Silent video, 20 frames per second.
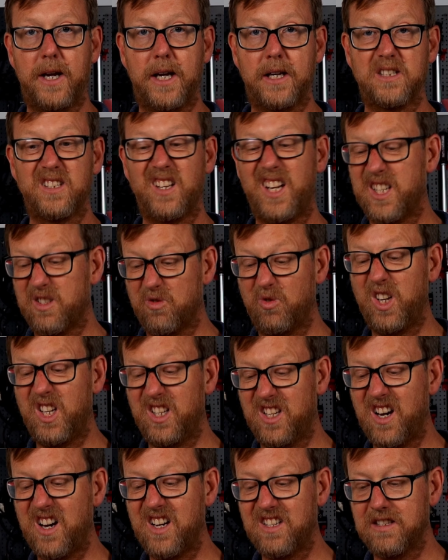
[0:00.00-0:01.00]
So that's what it
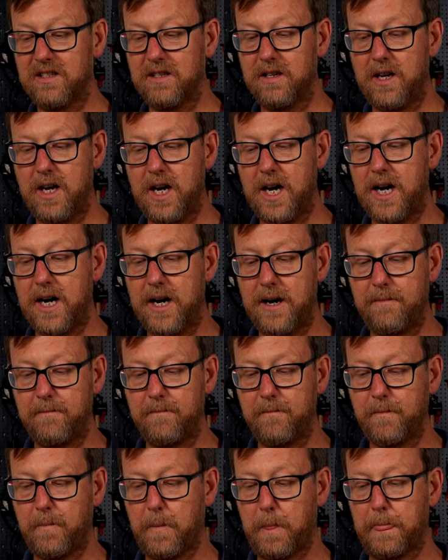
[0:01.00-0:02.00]
does.
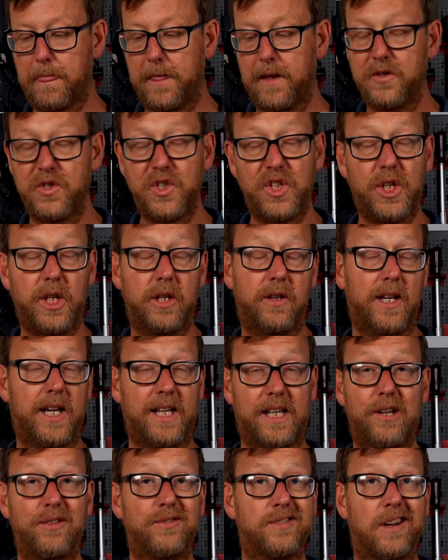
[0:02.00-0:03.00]
They're
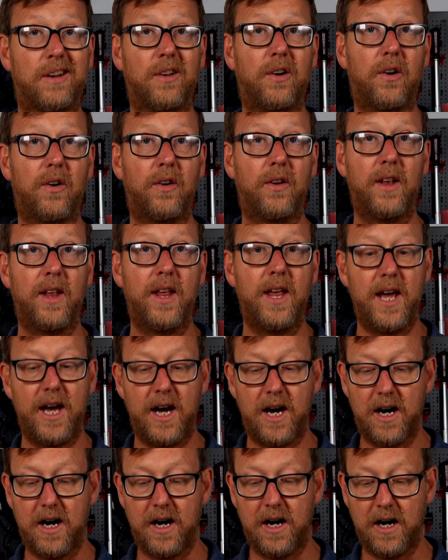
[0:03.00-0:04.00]
used a lot
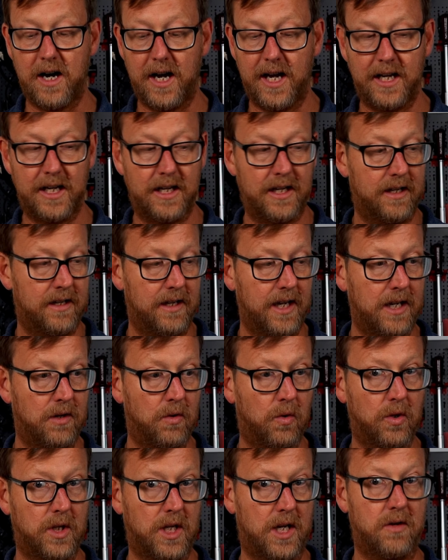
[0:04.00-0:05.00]
and in
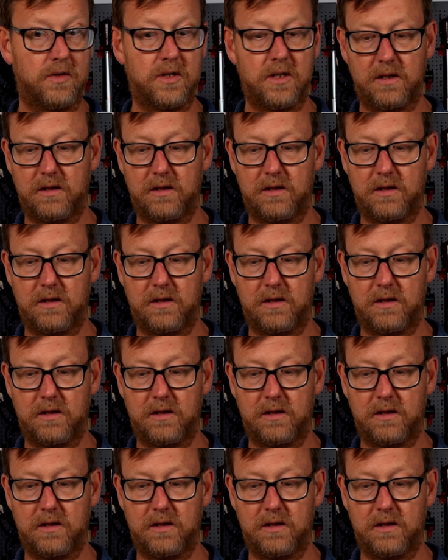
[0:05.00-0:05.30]
audio,